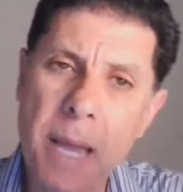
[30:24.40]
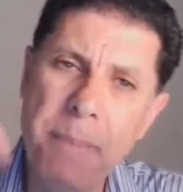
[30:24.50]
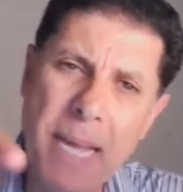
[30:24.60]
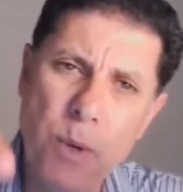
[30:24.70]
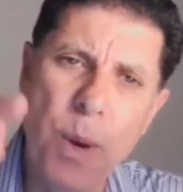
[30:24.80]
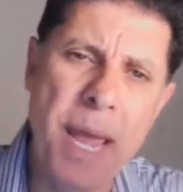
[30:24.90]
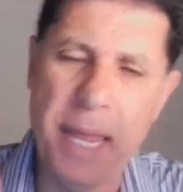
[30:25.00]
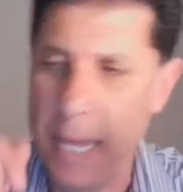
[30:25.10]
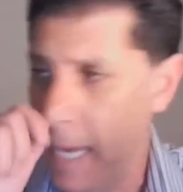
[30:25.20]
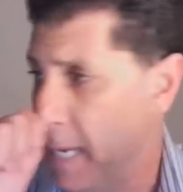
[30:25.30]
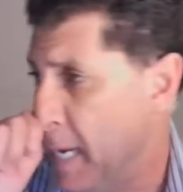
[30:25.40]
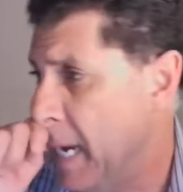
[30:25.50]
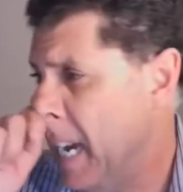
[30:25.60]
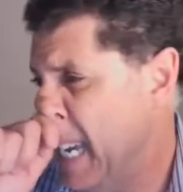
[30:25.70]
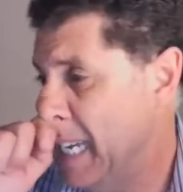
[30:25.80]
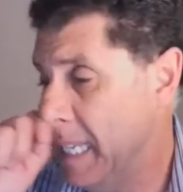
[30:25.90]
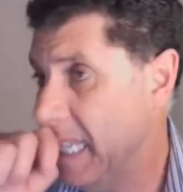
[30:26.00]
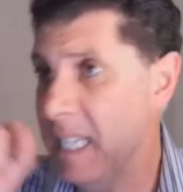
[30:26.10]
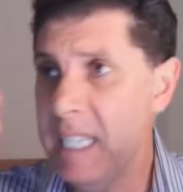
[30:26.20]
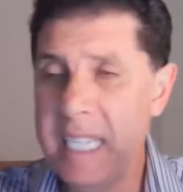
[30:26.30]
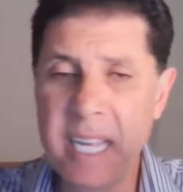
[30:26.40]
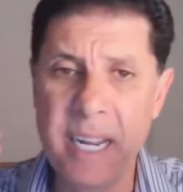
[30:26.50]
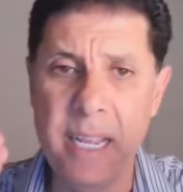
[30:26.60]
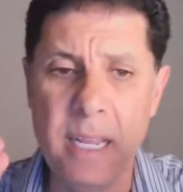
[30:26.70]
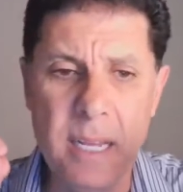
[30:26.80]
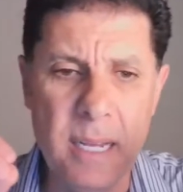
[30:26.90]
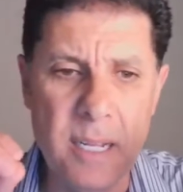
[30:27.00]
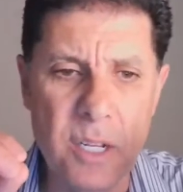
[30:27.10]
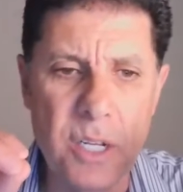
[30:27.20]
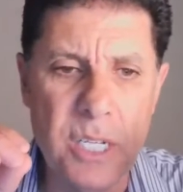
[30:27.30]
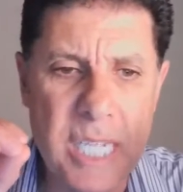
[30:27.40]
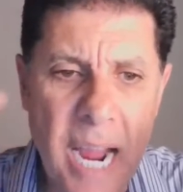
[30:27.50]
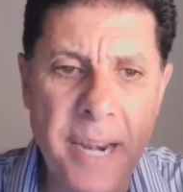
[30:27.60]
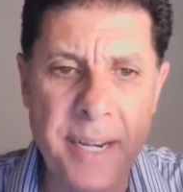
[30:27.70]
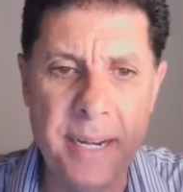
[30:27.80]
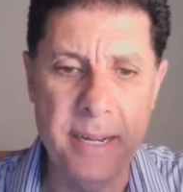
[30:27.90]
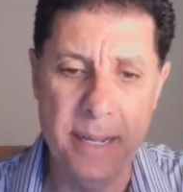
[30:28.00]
and by the way, this city, Xi'an,